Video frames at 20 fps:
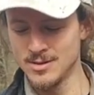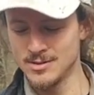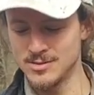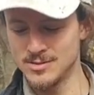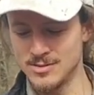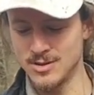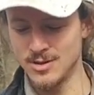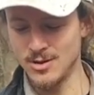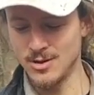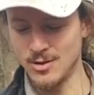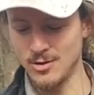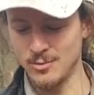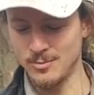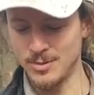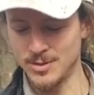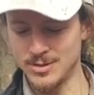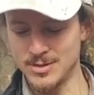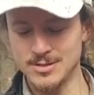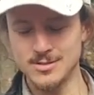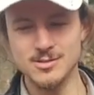So,
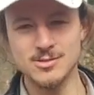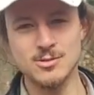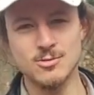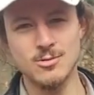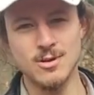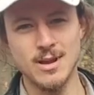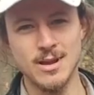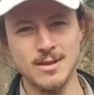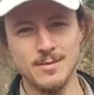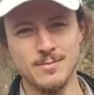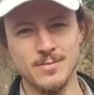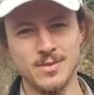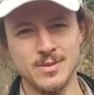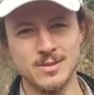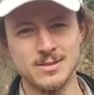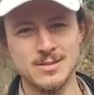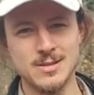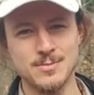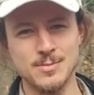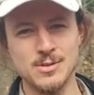but this is great,
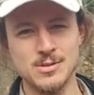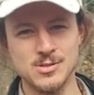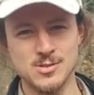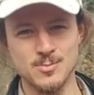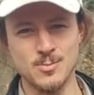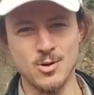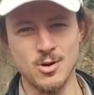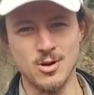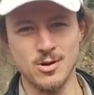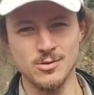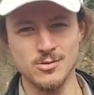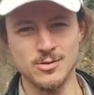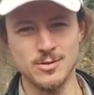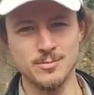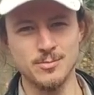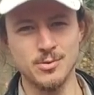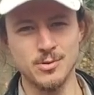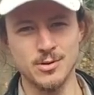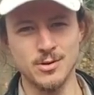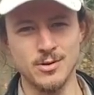something small you
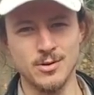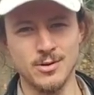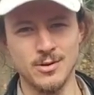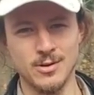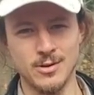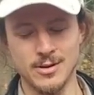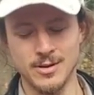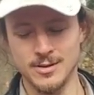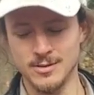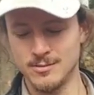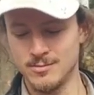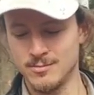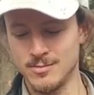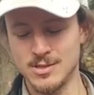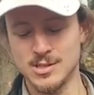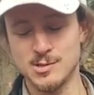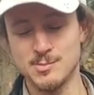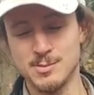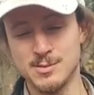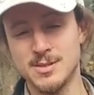can put on.
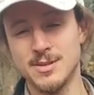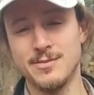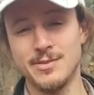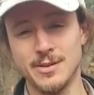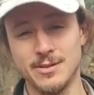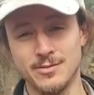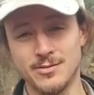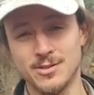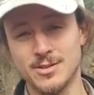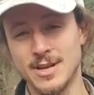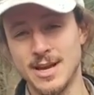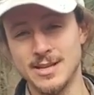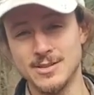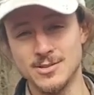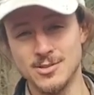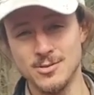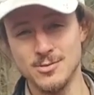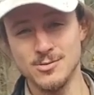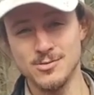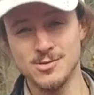This is specific for
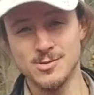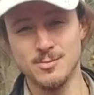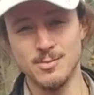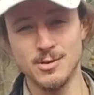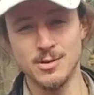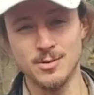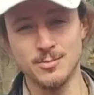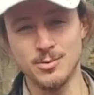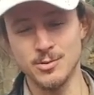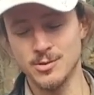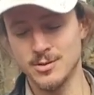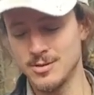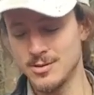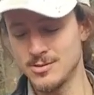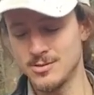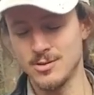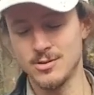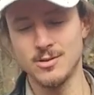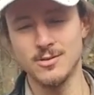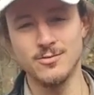tattoos, but you can put
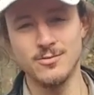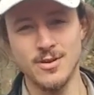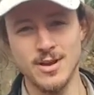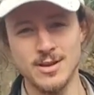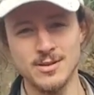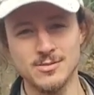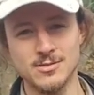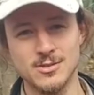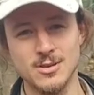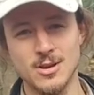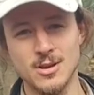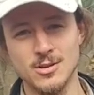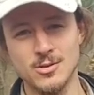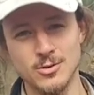this on your face.